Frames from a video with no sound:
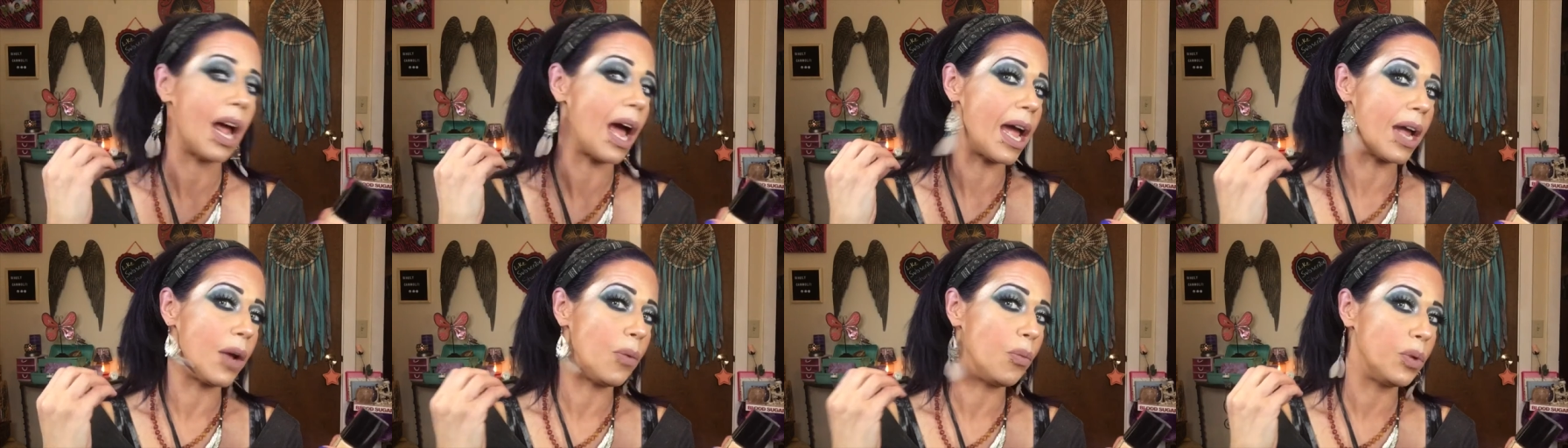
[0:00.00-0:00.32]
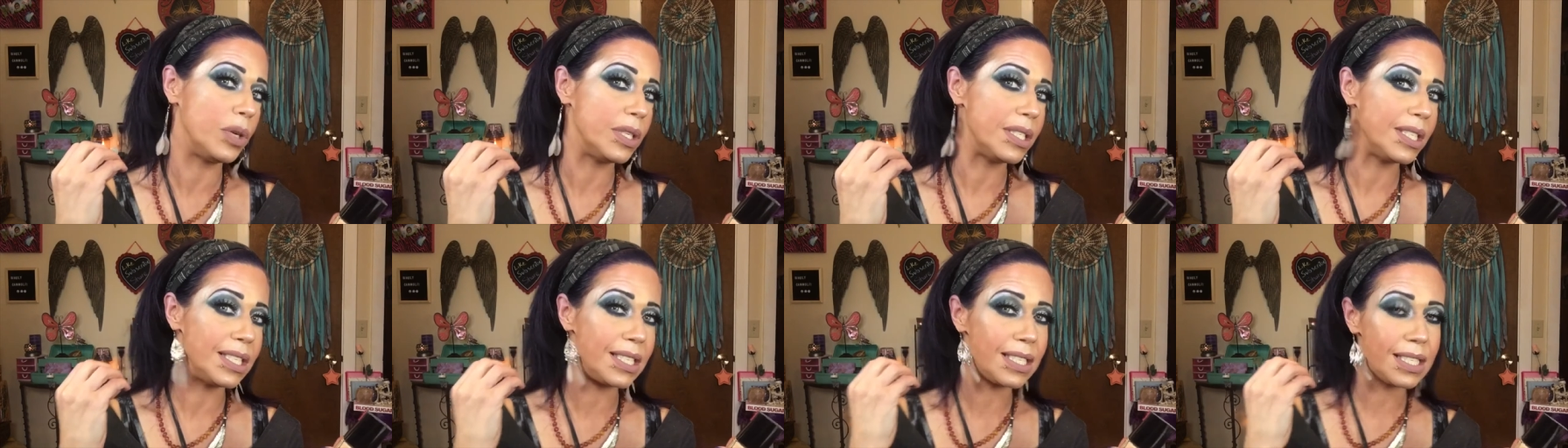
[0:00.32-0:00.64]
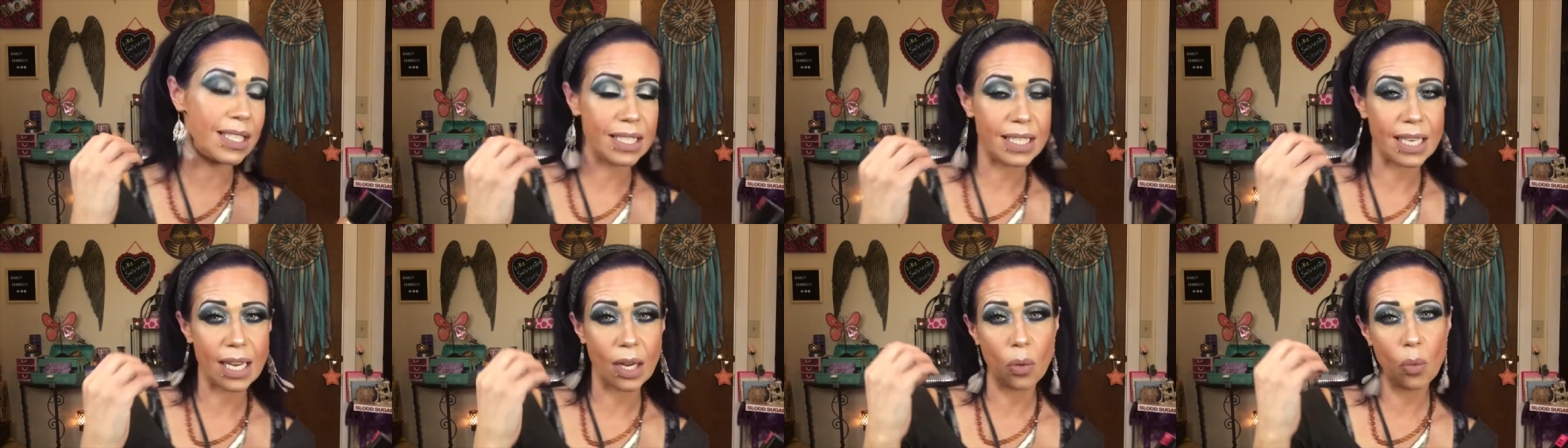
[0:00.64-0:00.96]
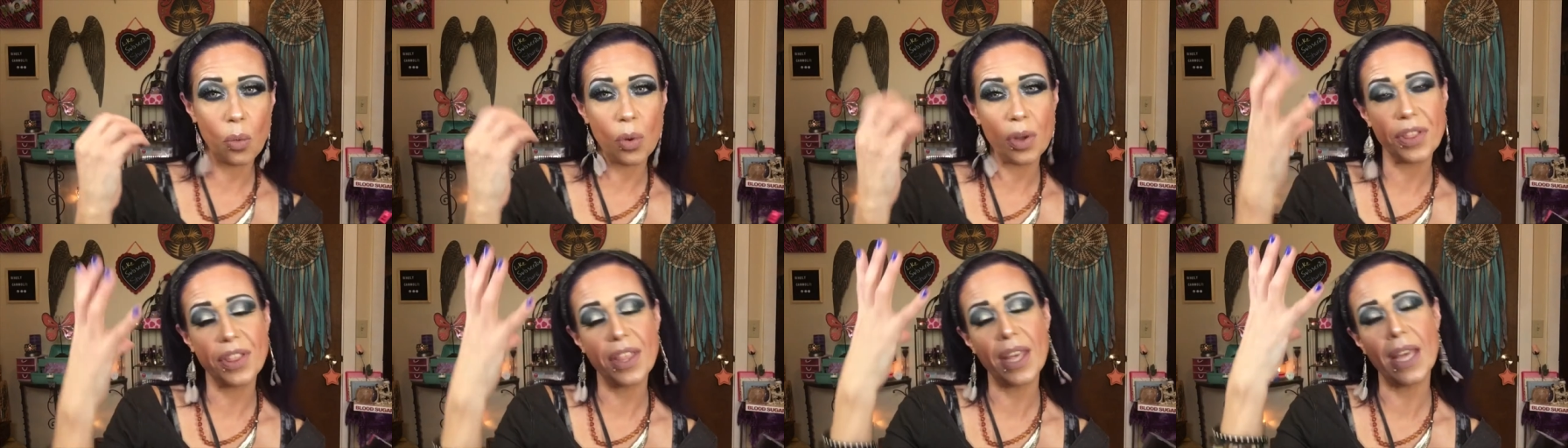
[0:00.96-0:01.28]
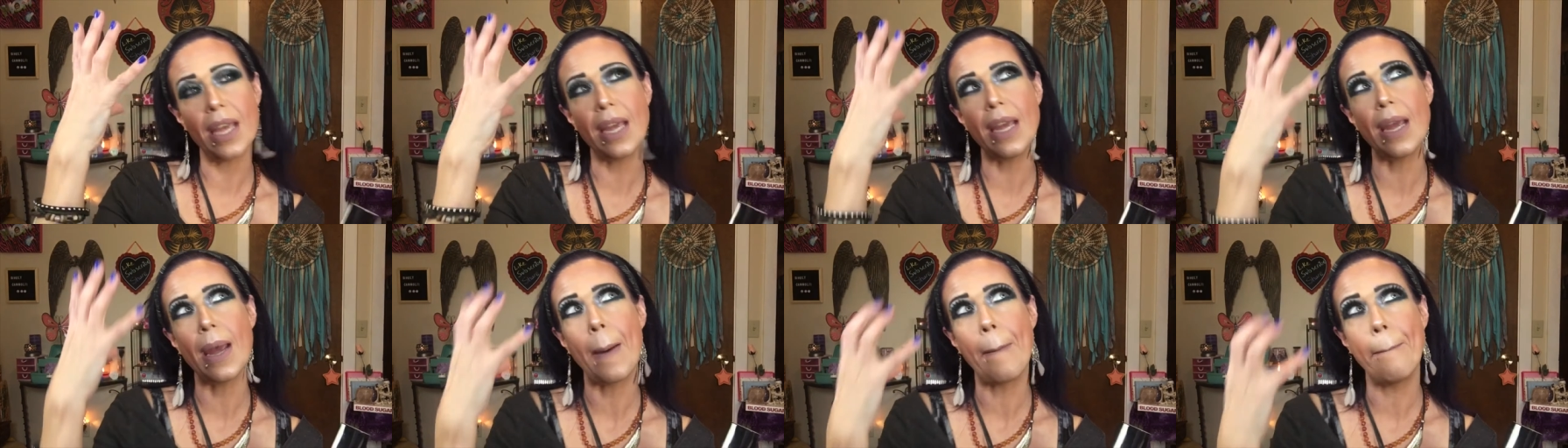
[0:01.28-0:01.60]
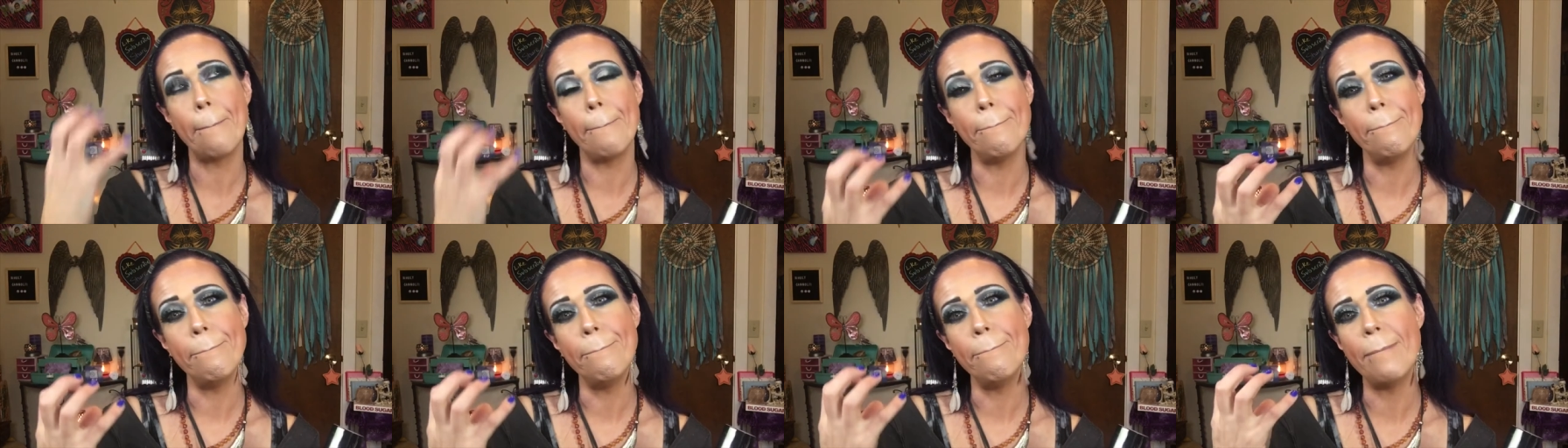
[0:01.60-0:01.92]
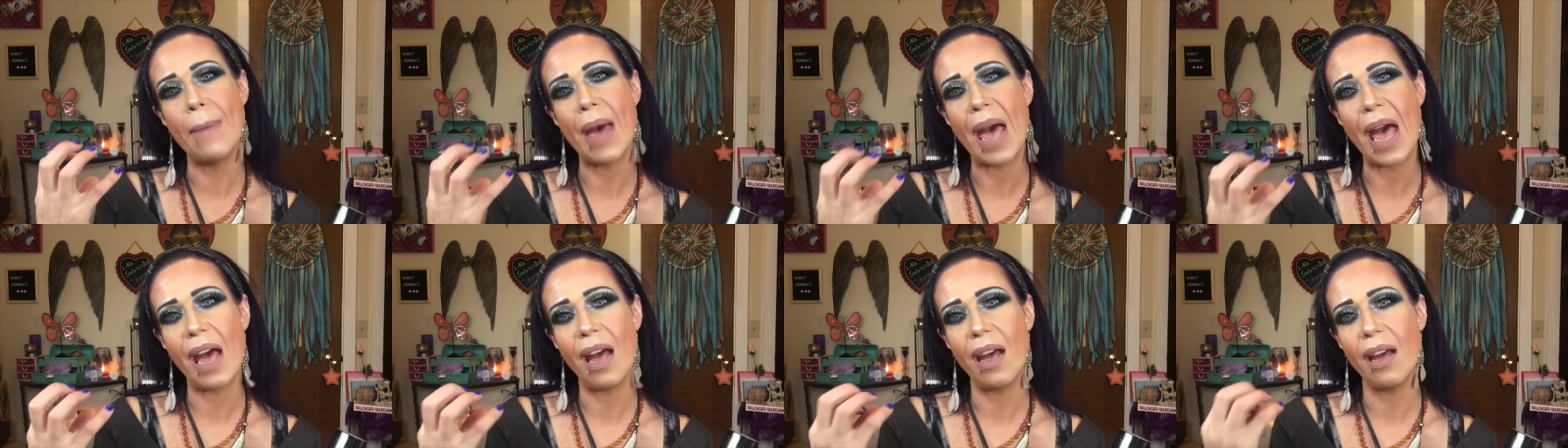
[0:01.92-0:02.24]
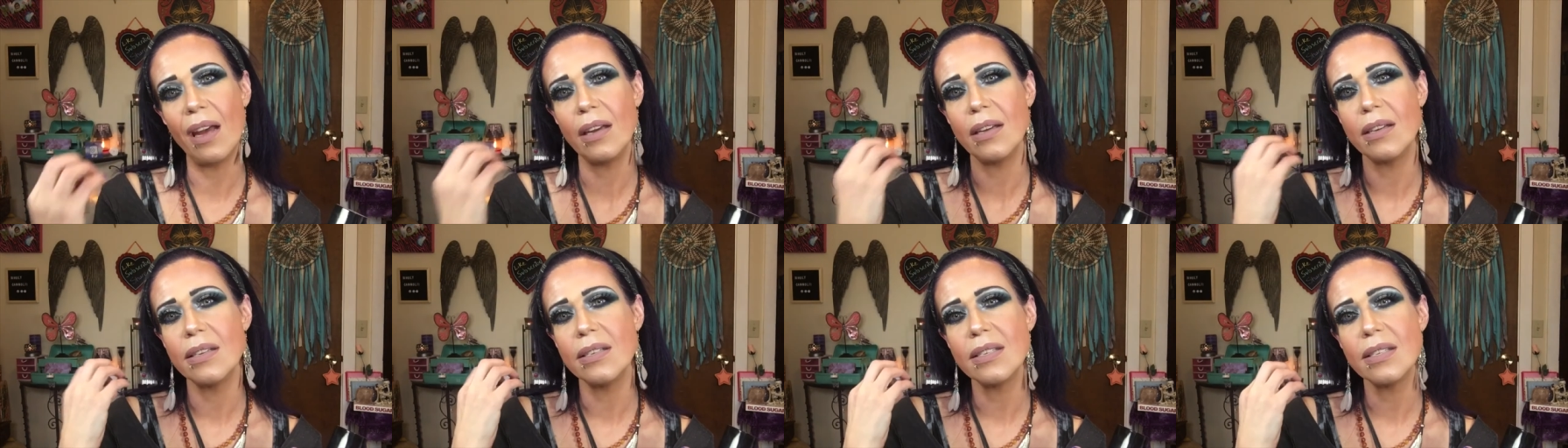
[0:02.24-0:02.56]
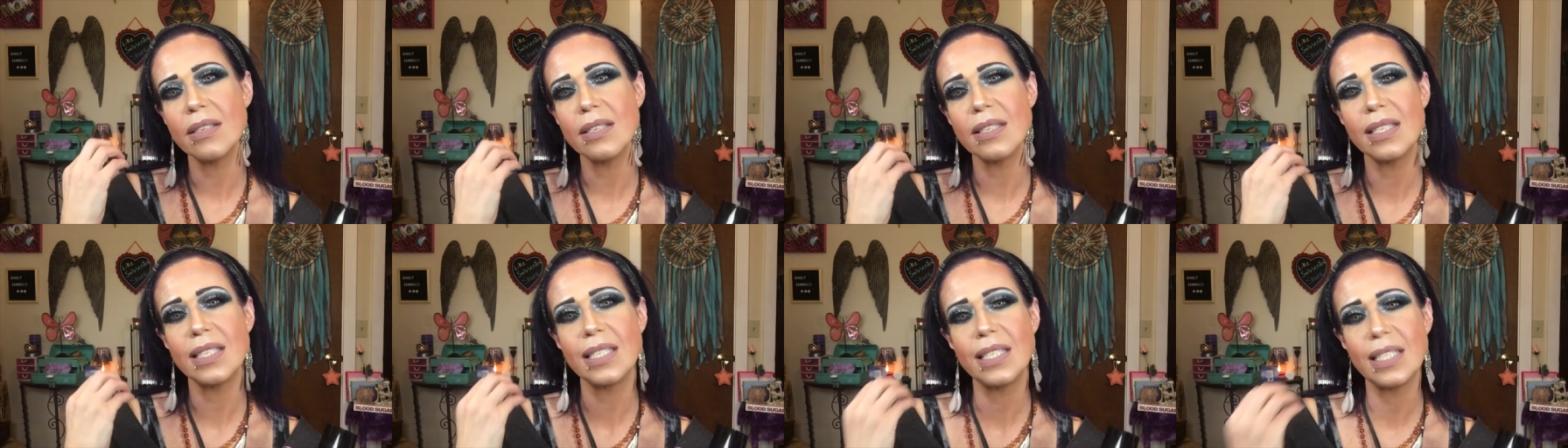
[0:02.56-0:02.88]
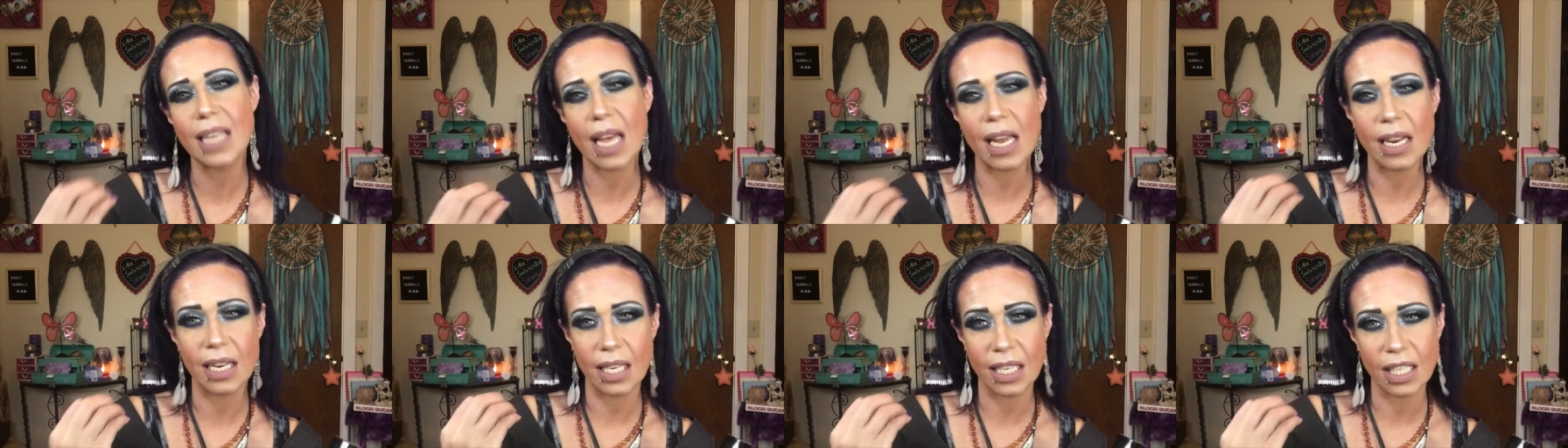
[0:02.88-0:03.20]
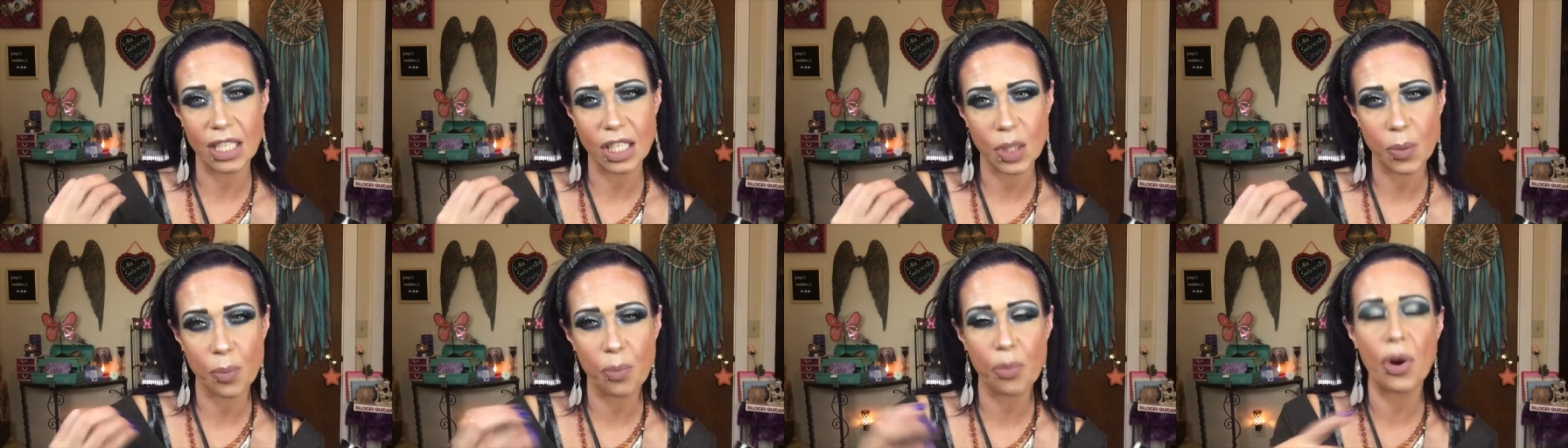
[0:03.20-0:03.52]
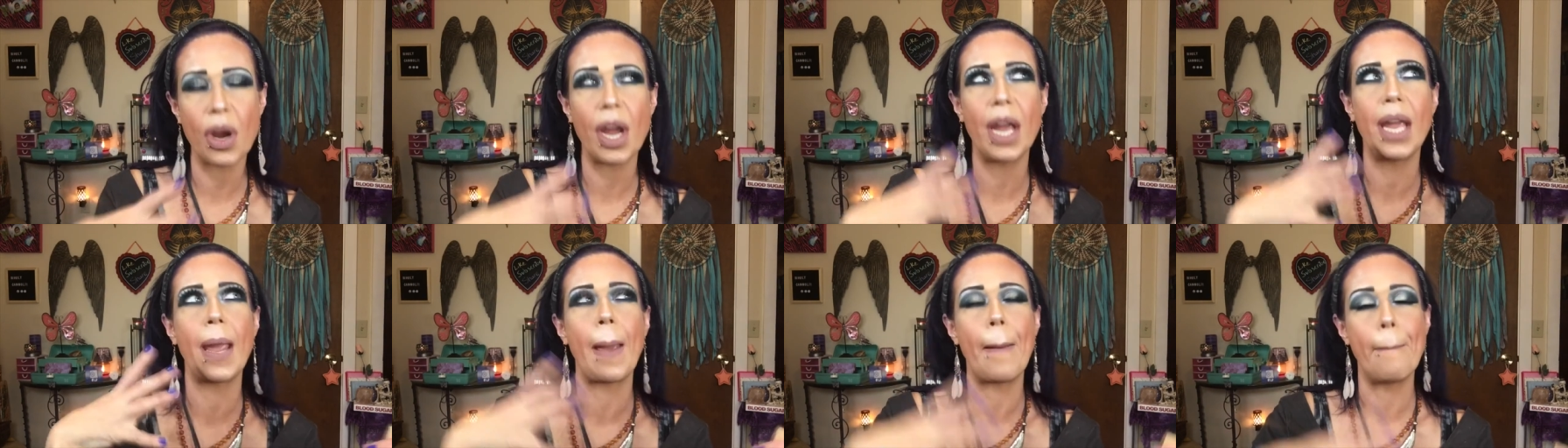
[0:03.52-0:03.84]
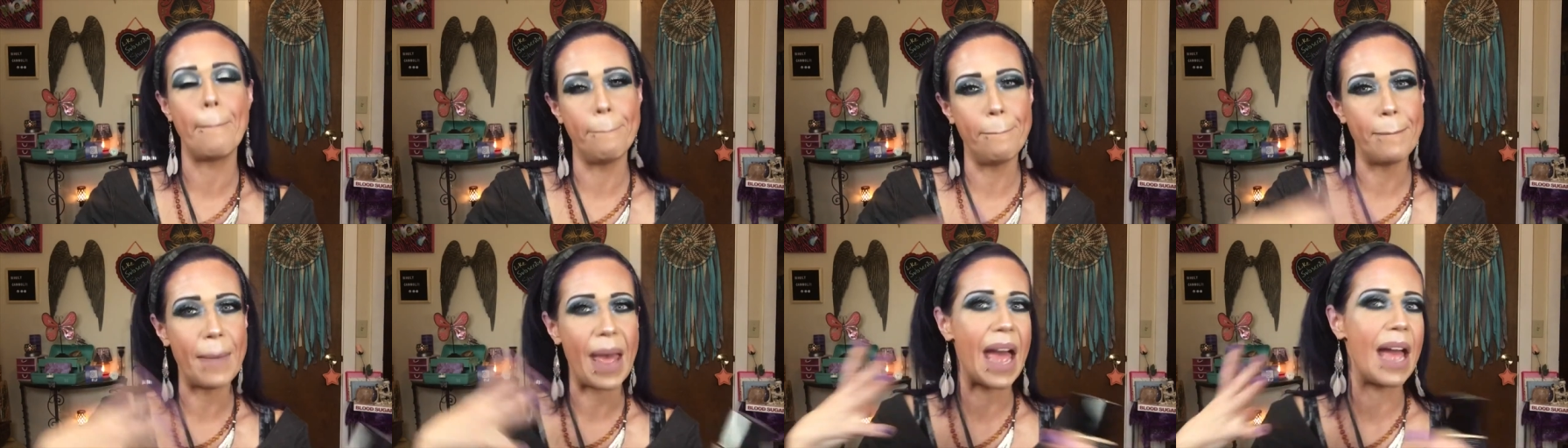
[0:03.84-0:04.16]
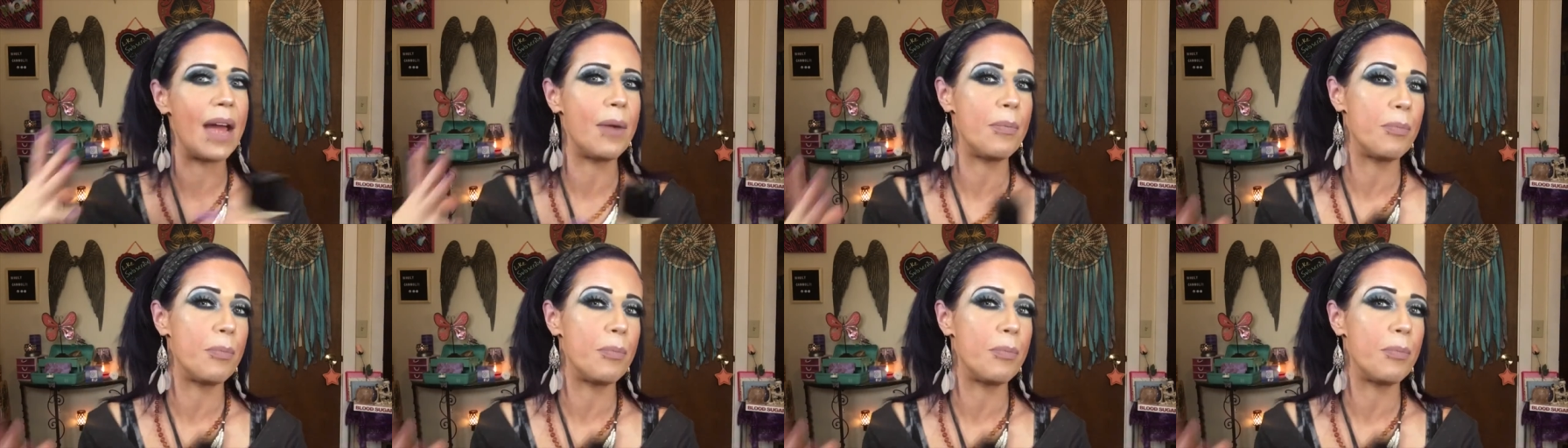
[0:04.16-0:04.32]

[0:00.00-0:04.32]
I would stick with a matte setting spray matte